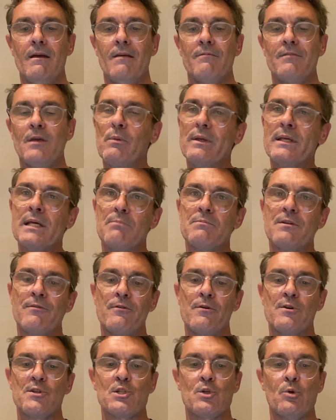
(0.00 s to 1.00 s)
Then we come to
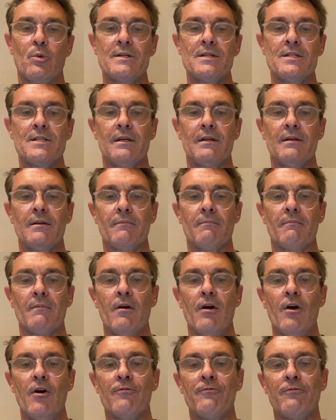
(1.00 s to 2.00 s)
verse 20.
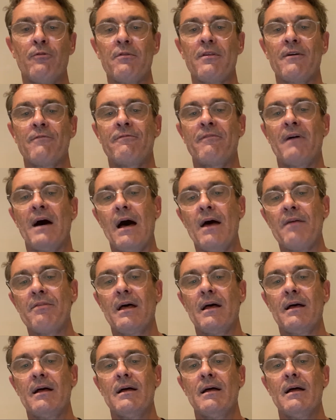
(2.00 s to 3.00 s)
For the
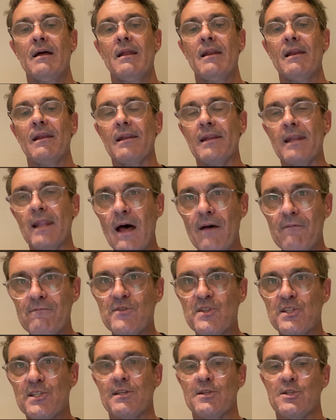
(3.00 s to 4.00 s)
Father
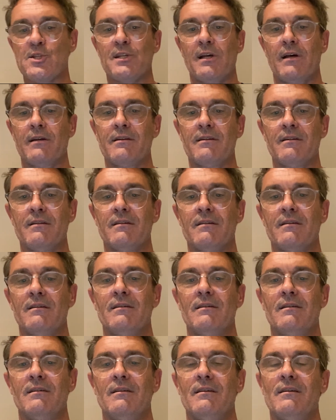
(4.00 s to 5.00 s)
loves the Son
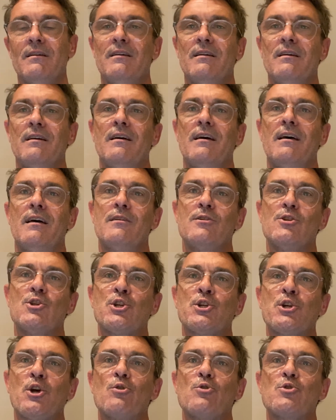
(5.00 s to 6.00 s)
and
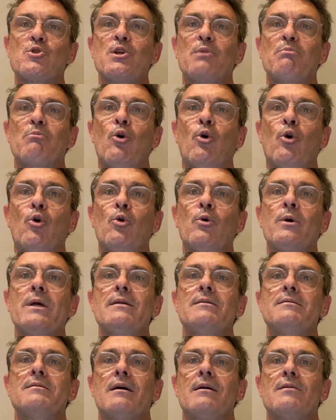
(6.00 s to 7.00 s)
shows him all
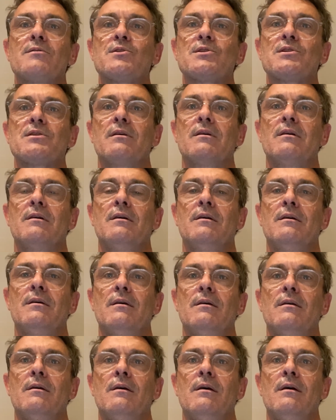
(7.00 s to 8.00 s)
he does.
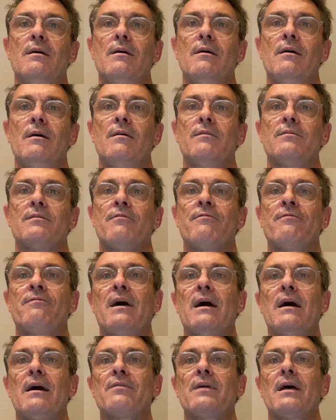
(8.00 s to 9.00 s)
The
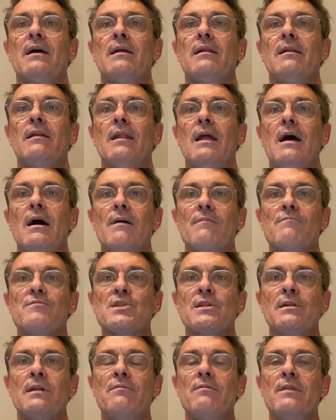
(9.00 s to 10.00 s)
Father
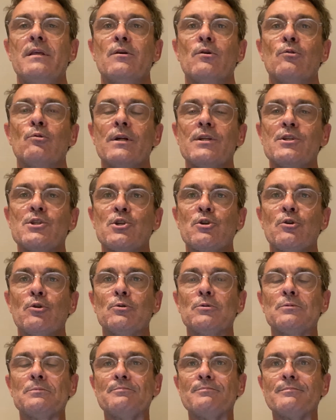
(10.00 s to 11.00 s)
loves, and in the
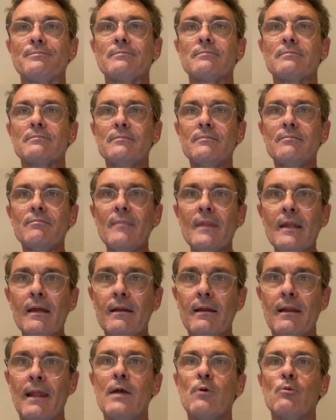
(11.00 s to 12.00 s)
original
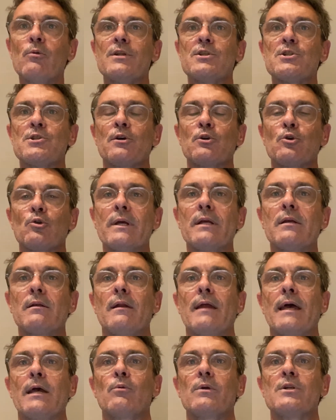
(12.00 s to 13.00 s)
language, the Greek
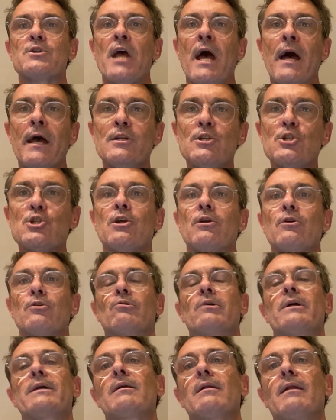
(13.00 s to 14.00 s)
language, ancient
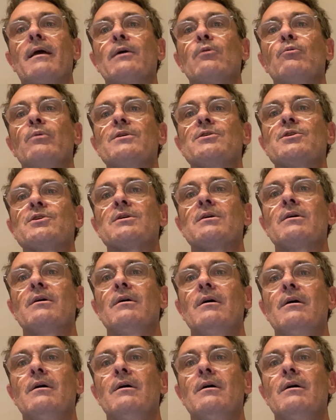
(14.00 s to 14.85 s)
Greek language,